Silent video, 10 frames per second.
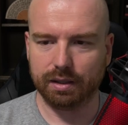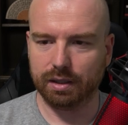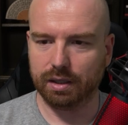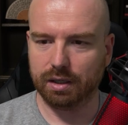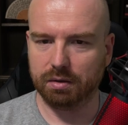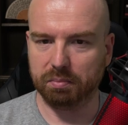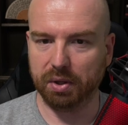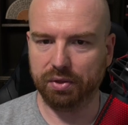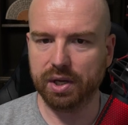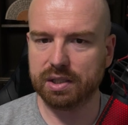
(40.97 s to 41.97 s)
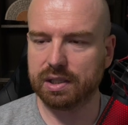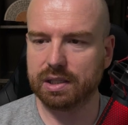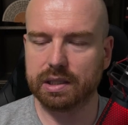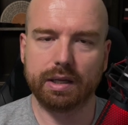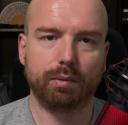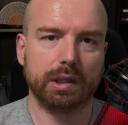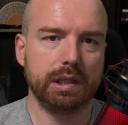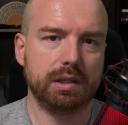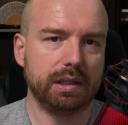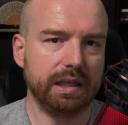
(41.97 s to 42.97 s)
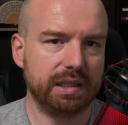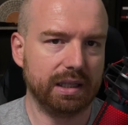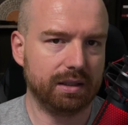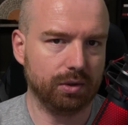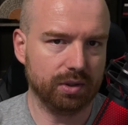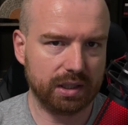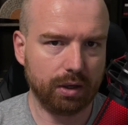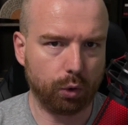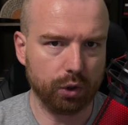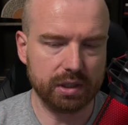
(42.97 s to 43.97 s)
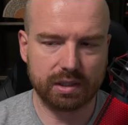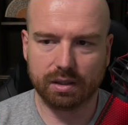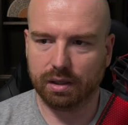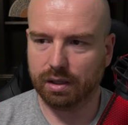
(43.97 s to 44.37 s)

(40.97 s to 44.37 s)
uh, but this is literally state sets on steroids.